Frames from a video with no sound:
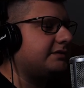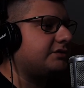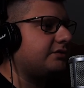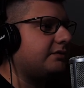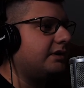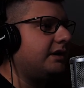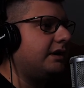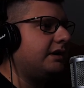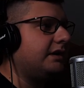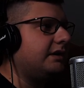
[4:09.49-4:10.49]
So
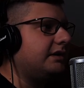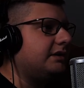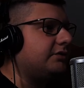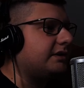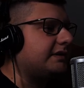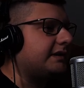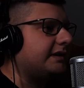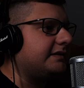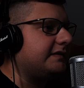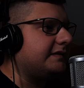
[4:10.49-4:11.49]
you can
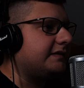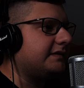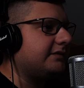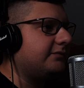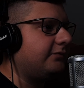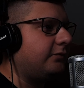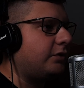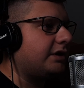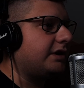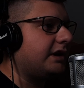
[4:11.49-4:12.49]
tell that
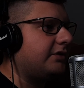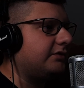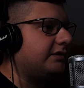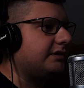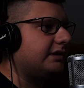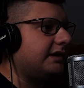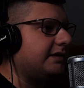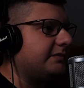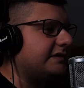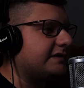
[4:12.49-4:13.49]
foreground
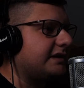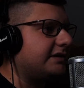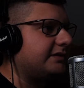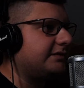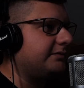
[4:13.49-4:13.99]
elements are